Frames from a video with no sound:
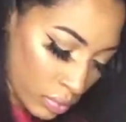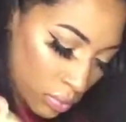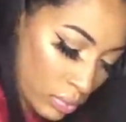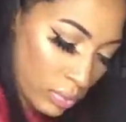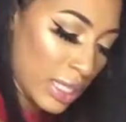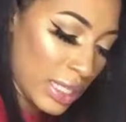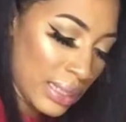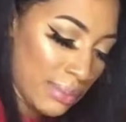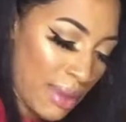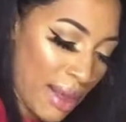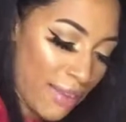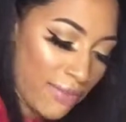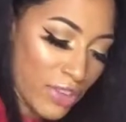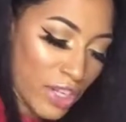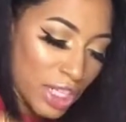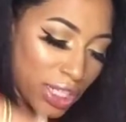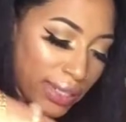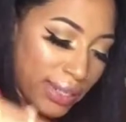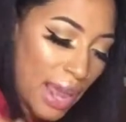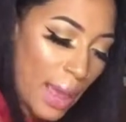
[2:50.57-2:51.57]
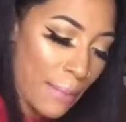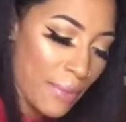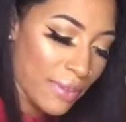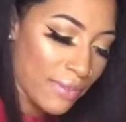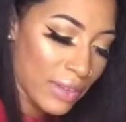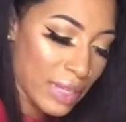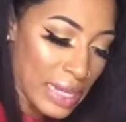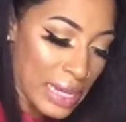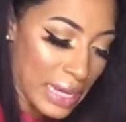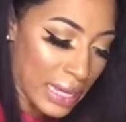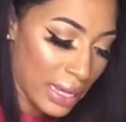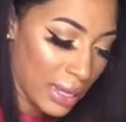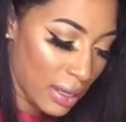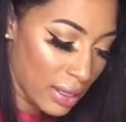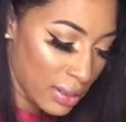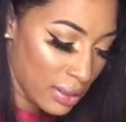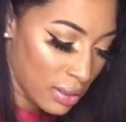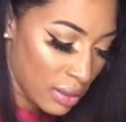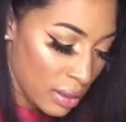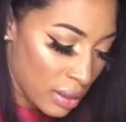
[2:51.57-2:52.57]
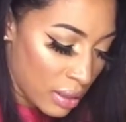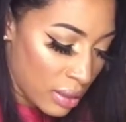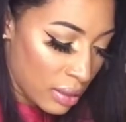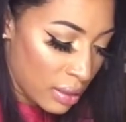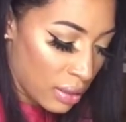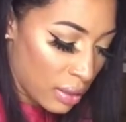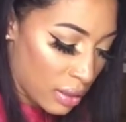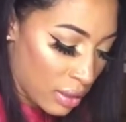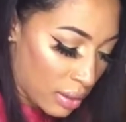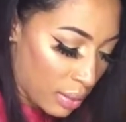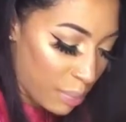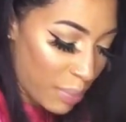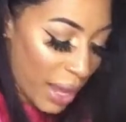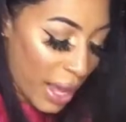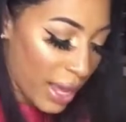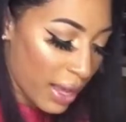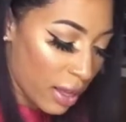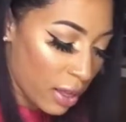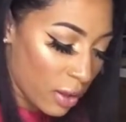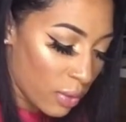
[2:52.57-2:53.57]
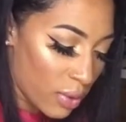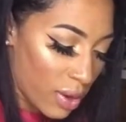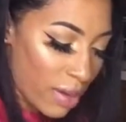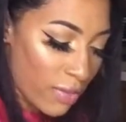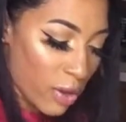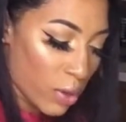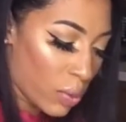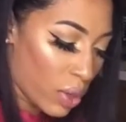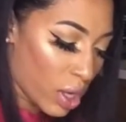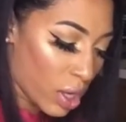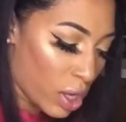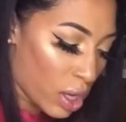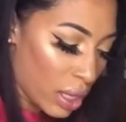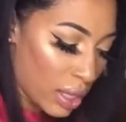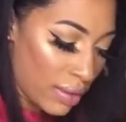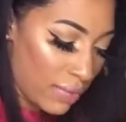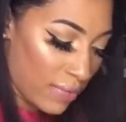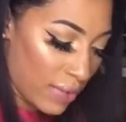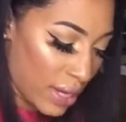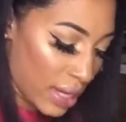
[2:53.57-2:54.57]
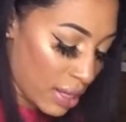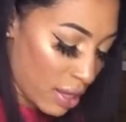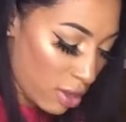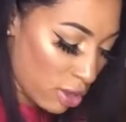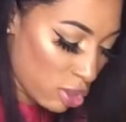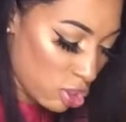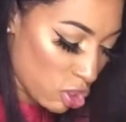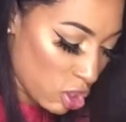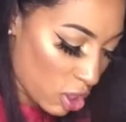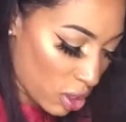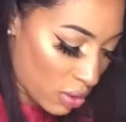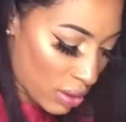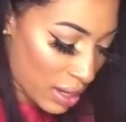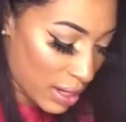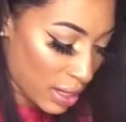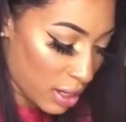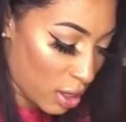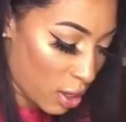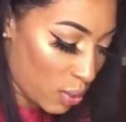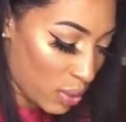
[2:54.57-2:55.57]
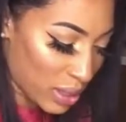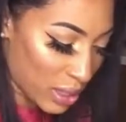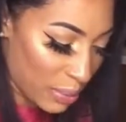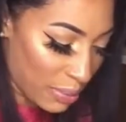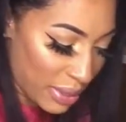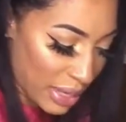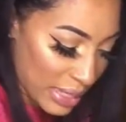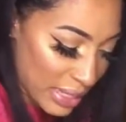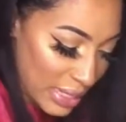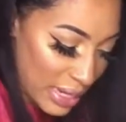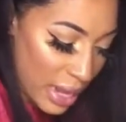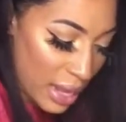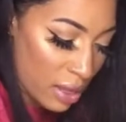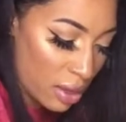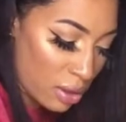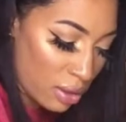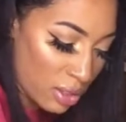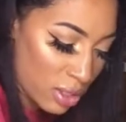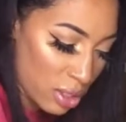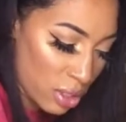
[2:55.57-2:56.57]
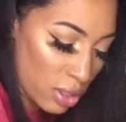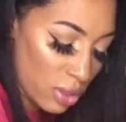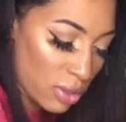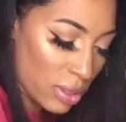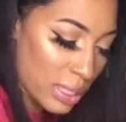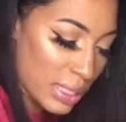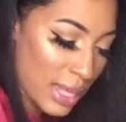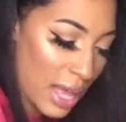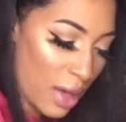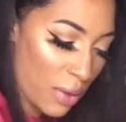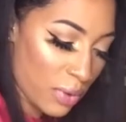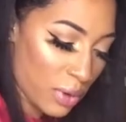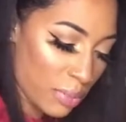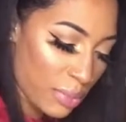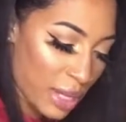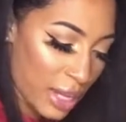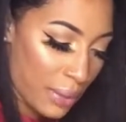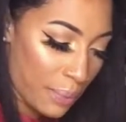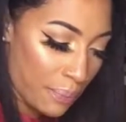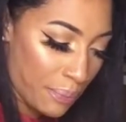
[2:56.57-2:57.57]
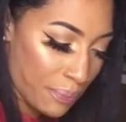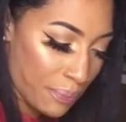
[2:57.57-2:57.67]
This is my first type of cooking, baking, whatever you want to call it, video, so I didn't know what the best angle to do this at would be.